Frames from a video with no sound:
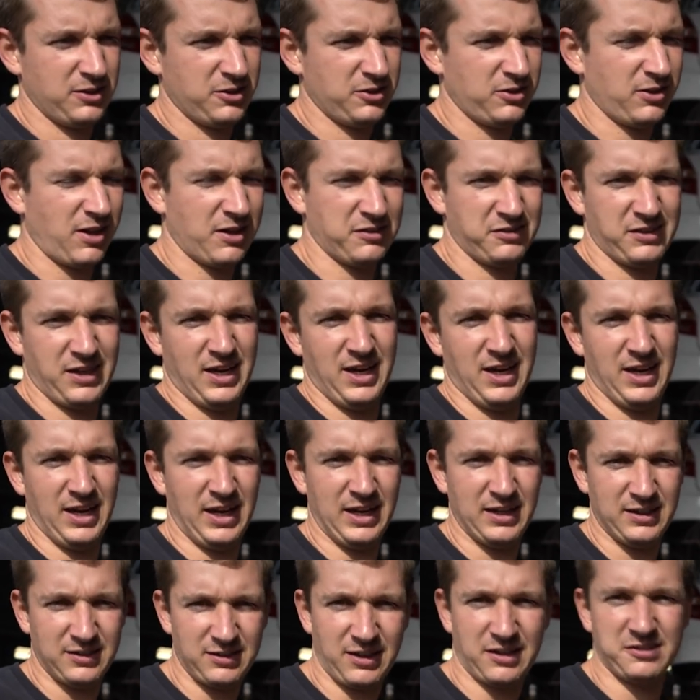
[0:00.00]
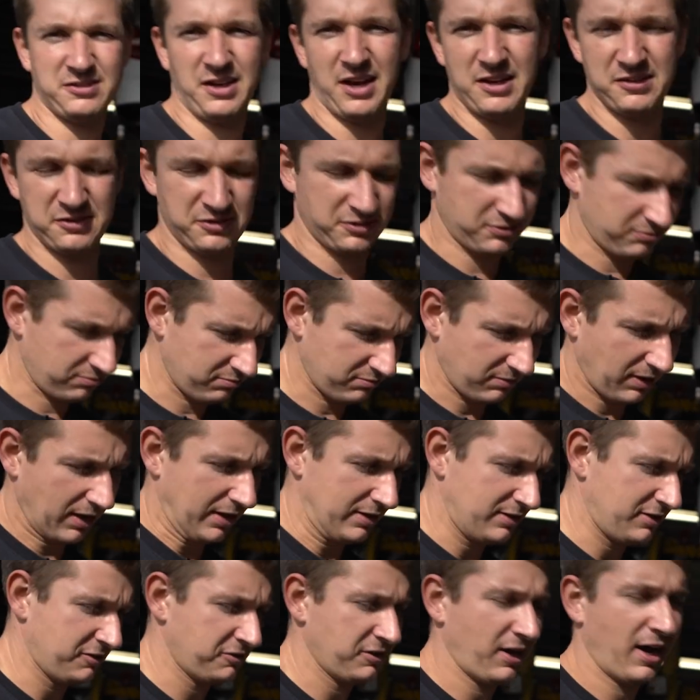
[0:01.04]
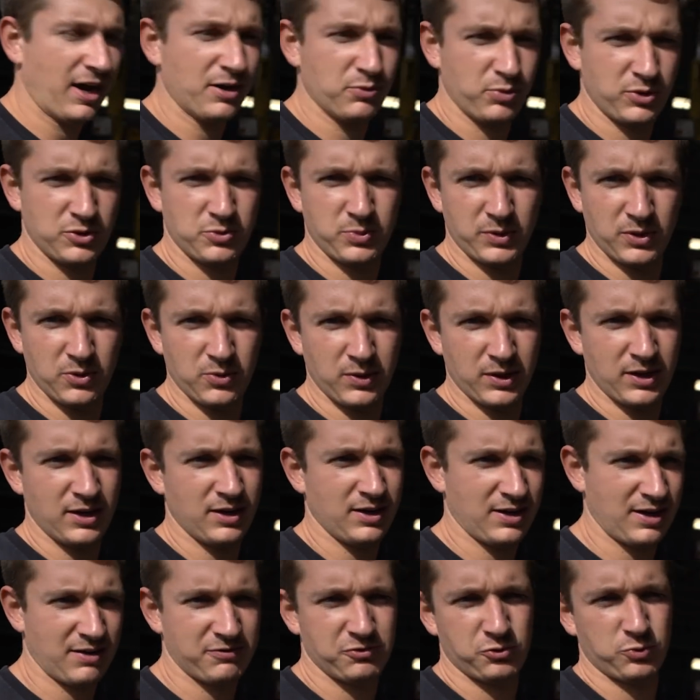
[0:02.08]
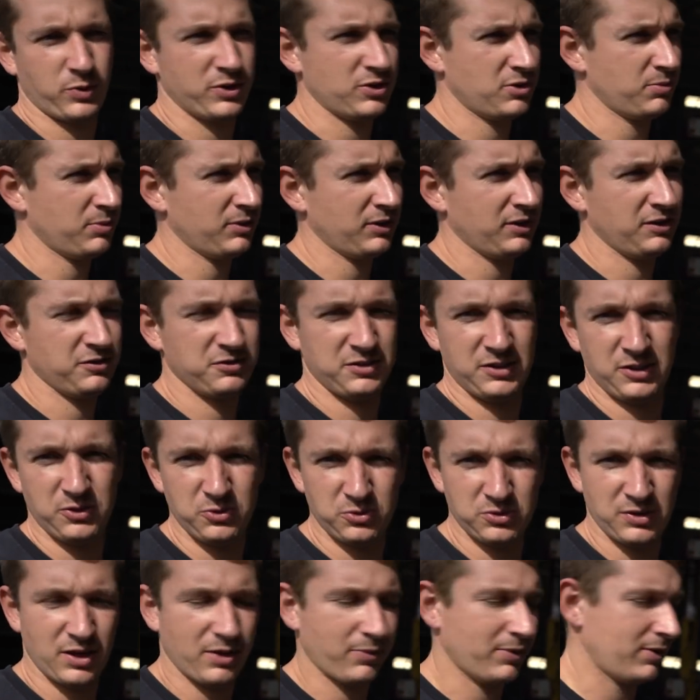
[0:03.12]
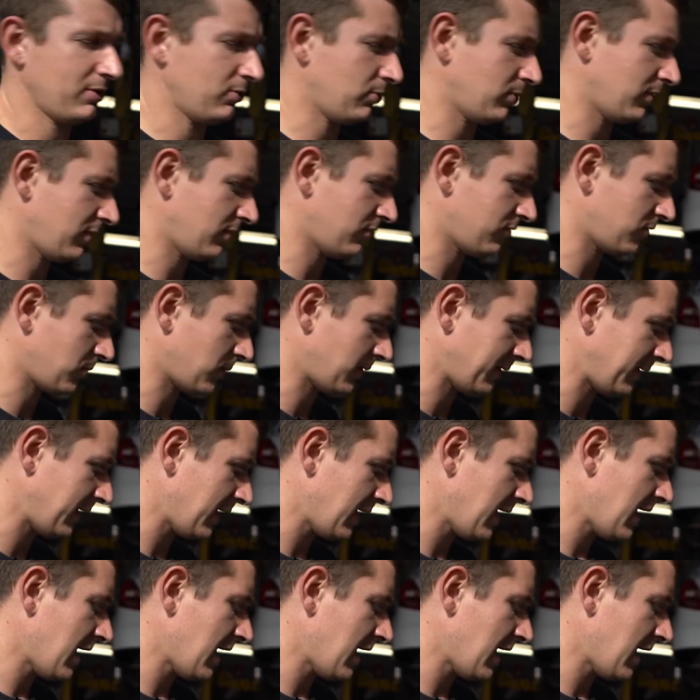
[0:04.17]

Class A, Class S, and decide which we're going in and have switchable ECUs like we do with the other one.